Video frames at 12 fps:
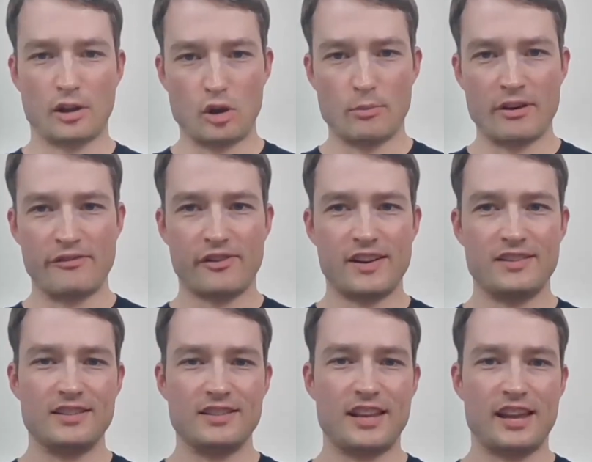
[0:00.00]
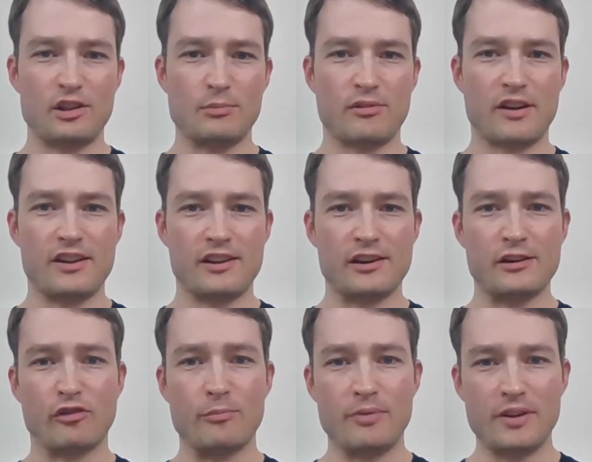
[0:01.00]
Hello my friend, Caleb Wright
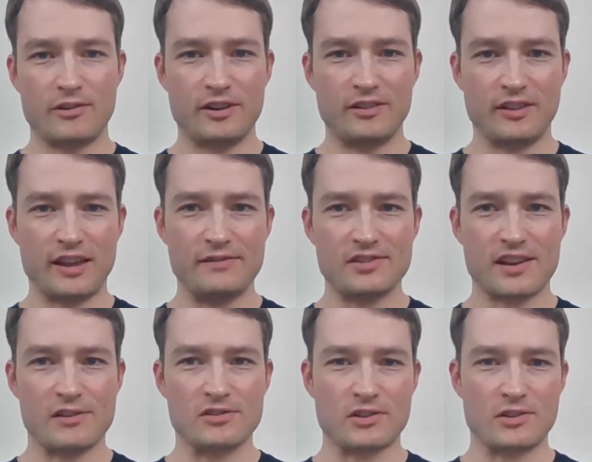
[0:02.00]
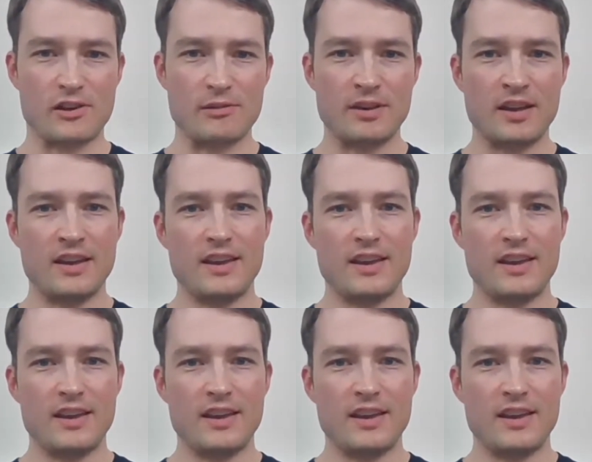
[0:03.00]
here from Bitcoin Lifestyles Club